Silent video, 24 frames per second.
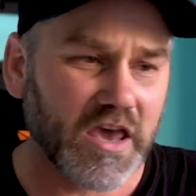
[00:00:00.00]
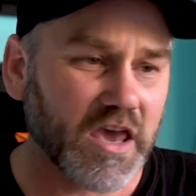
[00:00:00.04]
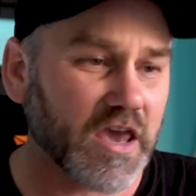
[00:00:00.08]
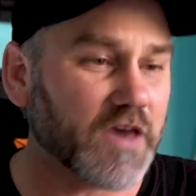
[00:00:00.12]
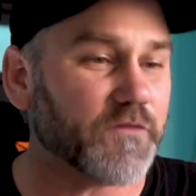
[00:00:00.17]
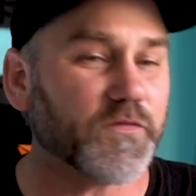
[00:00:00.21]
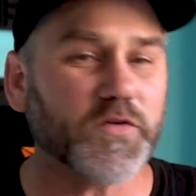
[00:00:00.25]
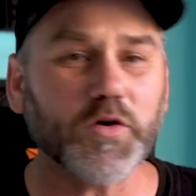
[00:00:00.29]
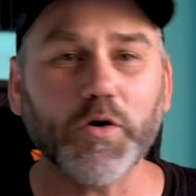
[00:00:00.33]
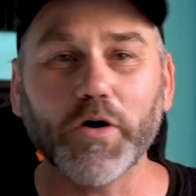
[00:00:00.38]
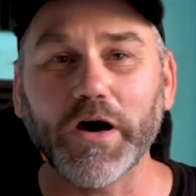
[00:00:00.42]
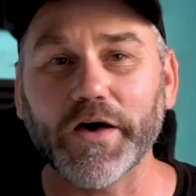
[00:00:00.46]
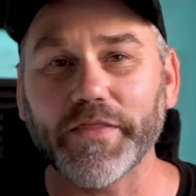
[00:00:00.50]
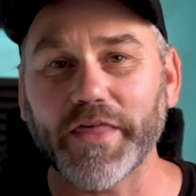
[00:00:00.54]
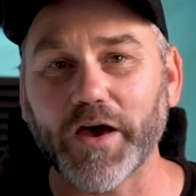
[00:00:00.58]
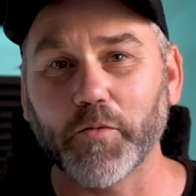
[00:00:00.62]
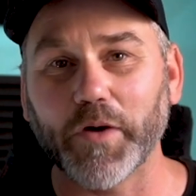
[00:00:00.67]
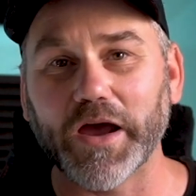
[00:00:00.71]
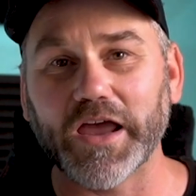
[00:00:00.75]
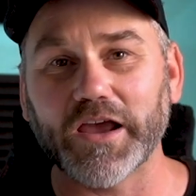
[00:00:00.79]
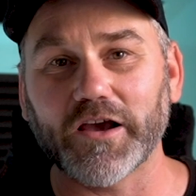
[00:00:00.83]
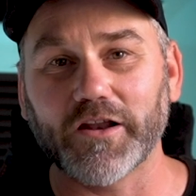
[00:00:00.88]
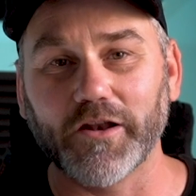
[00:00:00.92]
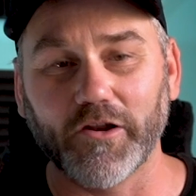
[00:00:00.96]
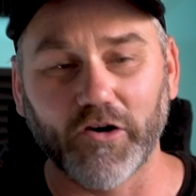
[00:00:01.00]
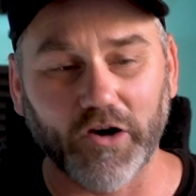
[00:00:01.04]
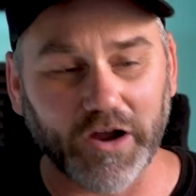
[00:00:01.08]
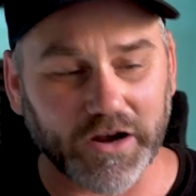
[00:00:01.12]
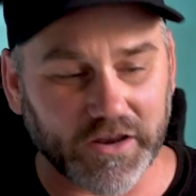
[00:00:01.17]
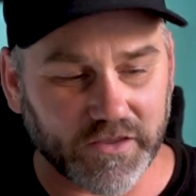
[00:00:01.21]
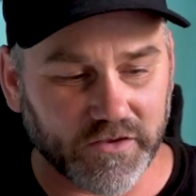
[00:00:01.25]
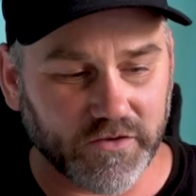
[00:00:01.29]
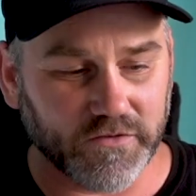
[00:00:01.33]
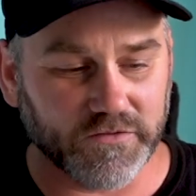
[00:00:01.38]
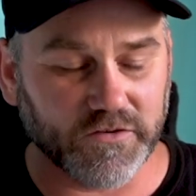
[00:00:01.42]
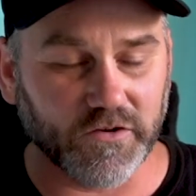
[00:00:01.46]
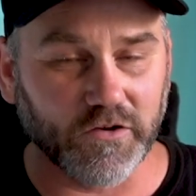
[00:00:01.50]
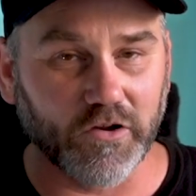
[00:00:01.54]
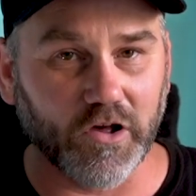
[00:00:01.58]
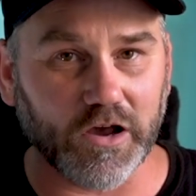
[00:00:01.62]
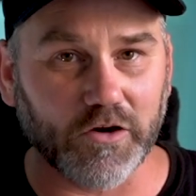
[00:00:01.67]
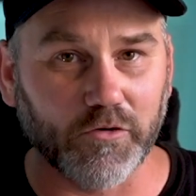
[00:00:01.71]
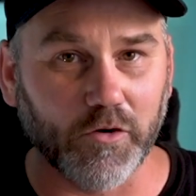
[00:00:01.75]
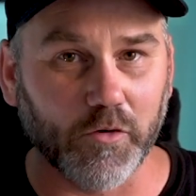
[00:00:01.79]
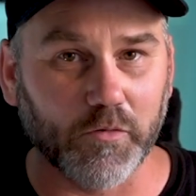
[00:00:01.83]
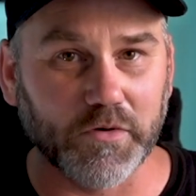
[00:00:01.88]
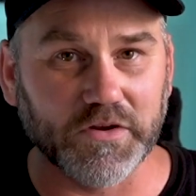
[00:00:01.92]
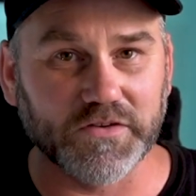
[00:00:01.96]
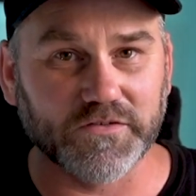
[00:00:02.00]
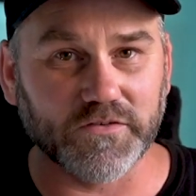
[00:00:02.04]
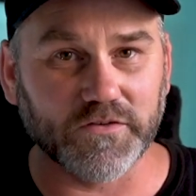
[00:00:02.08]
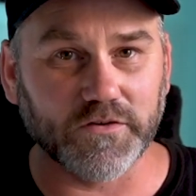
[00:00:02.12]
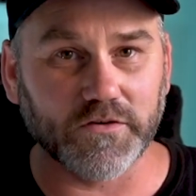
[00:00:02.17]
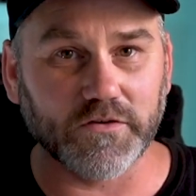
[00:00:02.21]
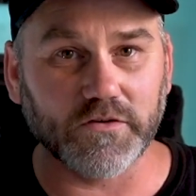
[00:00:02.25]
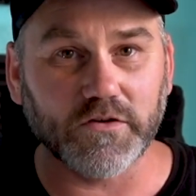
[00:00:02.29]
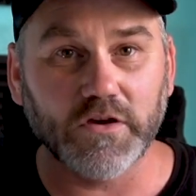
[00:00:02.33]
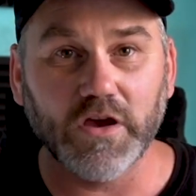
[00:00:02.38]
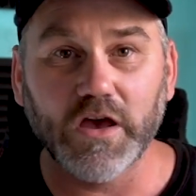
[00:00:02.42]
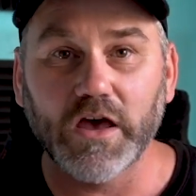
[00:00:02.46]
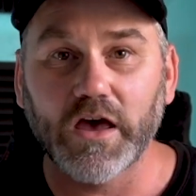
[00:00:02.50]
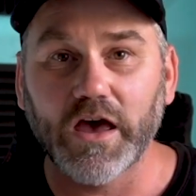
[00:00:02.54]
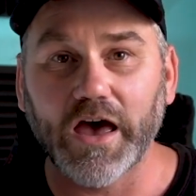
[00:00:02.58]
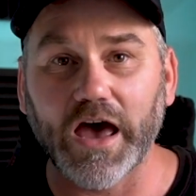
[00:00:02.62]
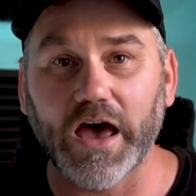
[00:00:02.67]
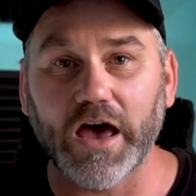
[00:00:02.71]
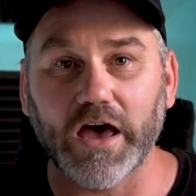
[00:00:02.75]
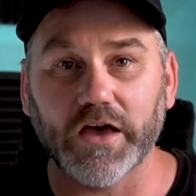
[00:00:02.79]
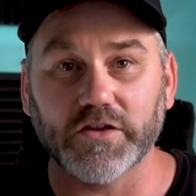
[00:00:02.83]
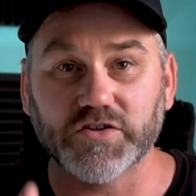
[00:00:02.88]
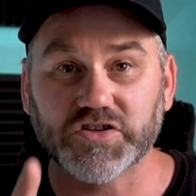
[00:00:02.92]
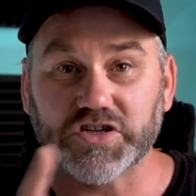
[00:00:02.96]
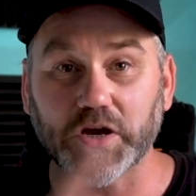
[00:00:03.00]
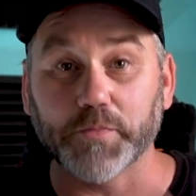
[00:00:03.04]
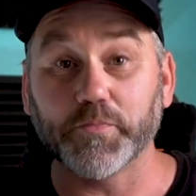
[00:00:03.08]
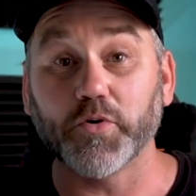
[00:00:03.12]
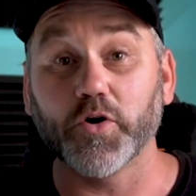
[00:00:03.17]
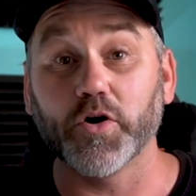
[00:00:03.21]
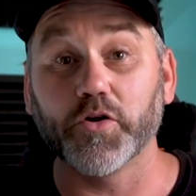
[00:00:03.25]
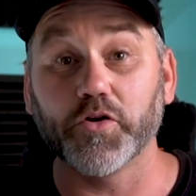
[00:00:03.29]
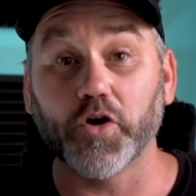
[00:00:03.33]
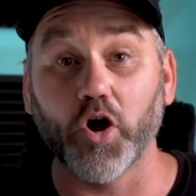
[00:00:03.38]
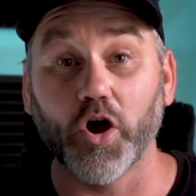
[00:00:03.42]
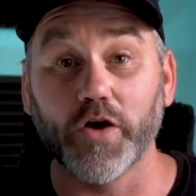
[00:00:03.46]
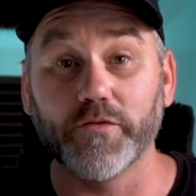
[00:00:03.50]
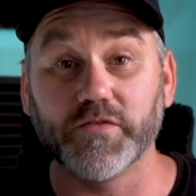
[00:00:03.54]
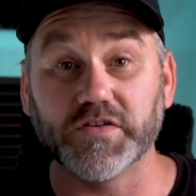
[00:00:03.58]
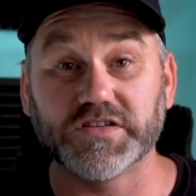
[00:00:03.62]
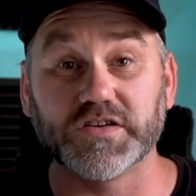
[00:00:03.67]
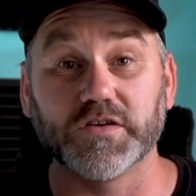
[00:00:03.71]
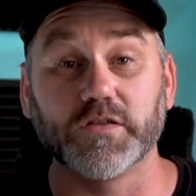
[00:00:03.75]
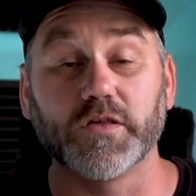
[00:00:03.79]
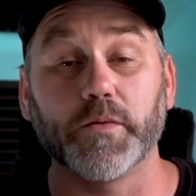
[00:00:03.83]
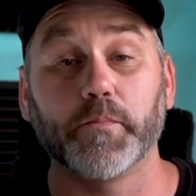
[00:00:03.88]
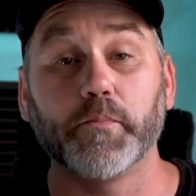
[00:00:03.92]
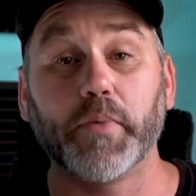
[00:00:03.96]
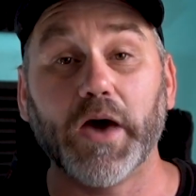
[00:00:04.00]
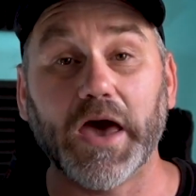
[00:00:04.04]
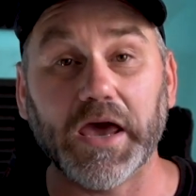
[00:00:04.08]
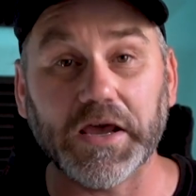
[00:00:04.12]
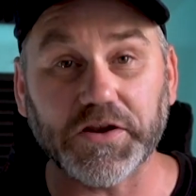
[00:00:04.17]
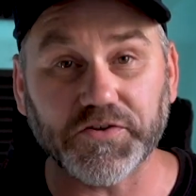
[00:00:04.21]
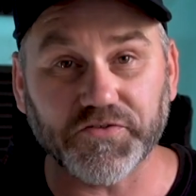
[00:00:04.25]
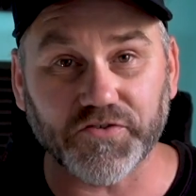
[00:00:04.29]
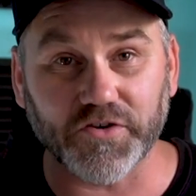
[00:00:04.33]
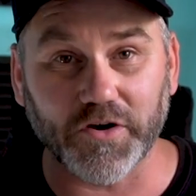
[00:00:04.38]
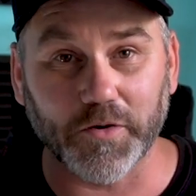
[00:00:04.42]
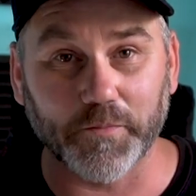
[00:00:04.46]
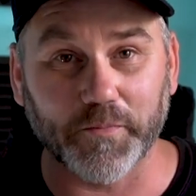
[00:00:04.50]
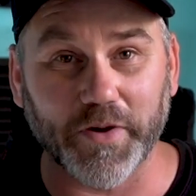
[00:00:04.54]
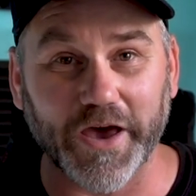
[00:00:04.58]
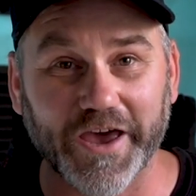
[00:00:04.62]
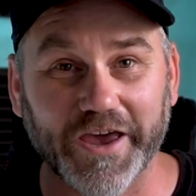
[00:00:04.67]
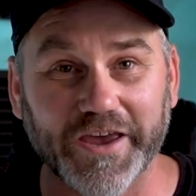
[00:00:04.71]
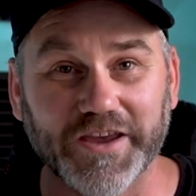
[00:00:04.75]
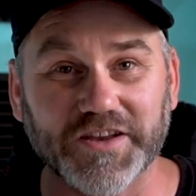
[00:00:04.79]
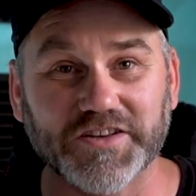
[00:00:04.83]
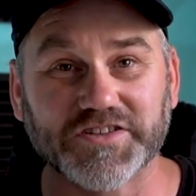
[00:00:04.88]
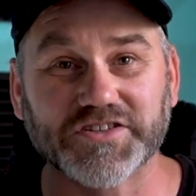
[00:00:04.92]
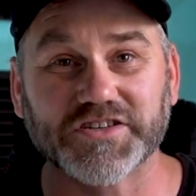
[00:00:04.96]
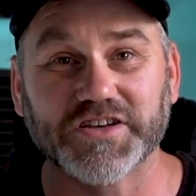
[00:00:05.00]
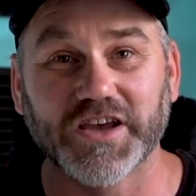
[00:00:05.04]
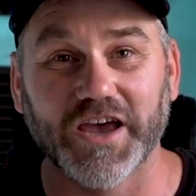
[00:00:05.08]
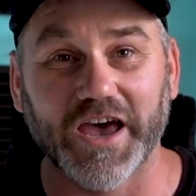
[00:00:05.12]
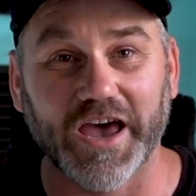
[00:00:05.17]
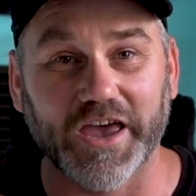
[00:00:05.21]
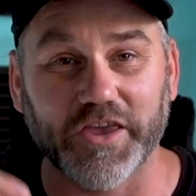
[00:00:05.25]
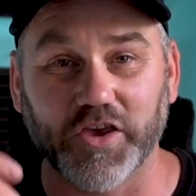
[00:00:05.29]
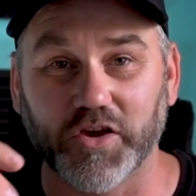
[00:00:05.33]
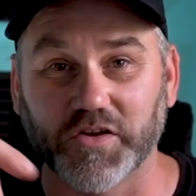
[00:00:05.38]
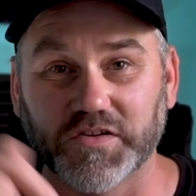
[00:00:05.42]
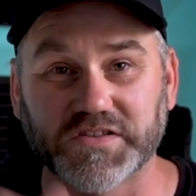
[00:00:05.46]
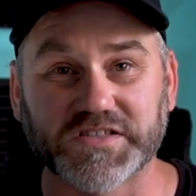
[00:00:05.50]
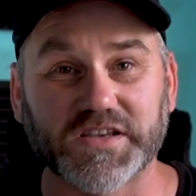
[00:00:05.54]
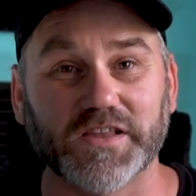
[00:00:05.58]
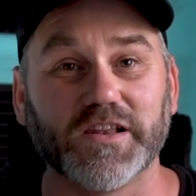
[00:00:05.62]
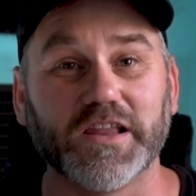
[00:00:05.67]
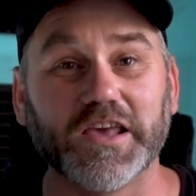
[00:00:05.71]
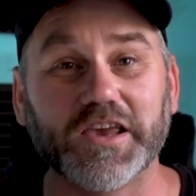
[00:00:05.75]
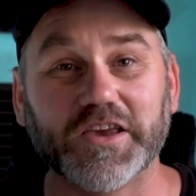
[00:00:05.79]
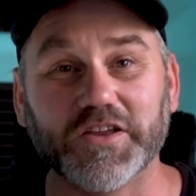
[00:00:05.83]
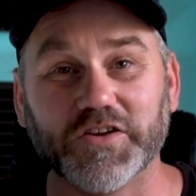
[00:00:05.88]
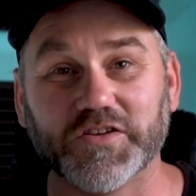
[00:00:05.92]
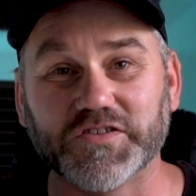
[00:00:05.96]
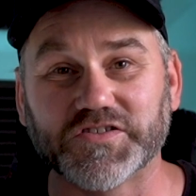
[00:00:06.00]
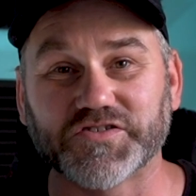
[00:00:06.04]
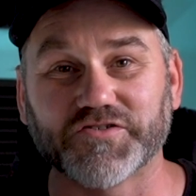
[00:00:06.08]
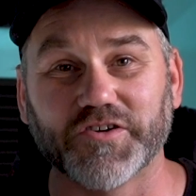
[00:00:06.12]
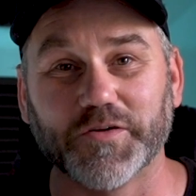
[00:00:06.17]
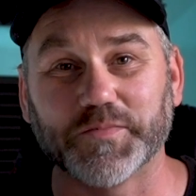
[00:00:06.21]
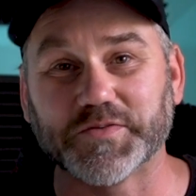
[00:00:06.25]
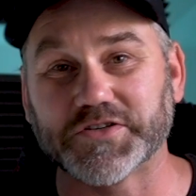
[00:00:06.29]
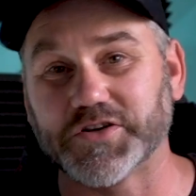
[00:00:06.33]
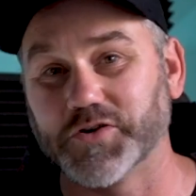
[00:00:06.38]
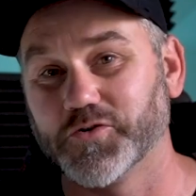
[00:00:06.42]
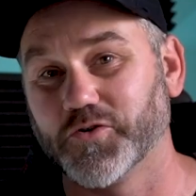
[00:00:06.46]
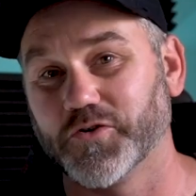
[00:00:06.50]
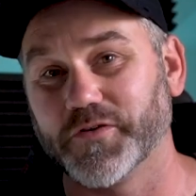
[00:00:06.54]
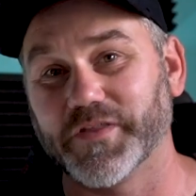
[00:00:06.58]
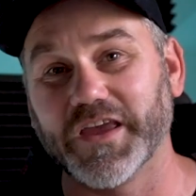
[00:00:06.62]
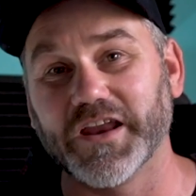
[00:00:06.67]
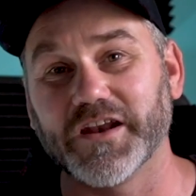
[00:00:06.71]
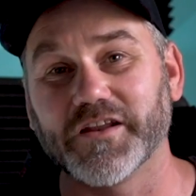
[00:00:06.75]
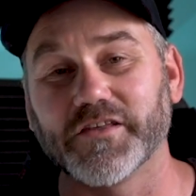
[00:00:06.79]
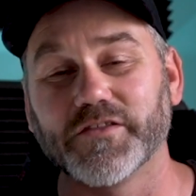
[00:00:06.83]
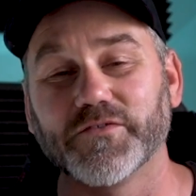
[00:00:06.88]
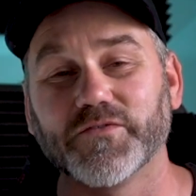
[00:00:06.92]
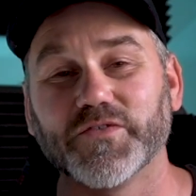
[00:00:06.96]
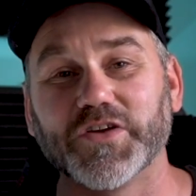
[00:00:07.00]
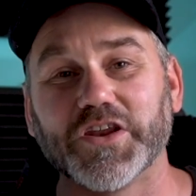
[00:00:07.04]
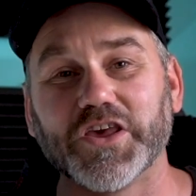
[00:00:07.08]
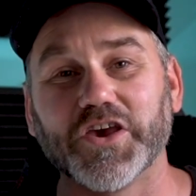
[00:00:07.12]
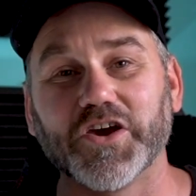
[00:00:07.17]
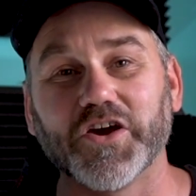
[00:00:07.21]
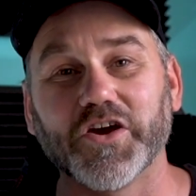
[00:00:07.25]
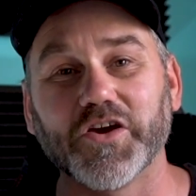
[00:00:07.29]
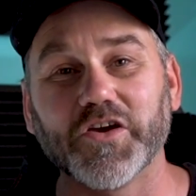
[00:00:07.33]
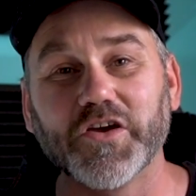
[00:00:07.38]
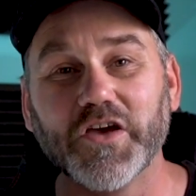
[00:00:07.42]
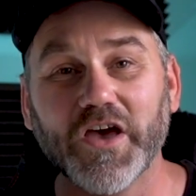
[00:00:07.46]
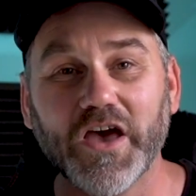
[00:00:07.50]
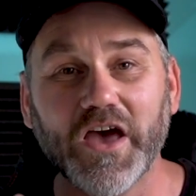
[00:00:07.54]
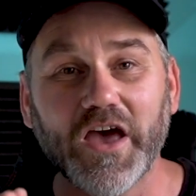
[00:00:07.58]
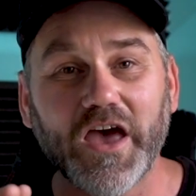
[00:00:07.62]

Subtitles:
If you are that way inclined and you do like what we do, jump on over to the Patreon page. You can see the link in the description or at the end of the video.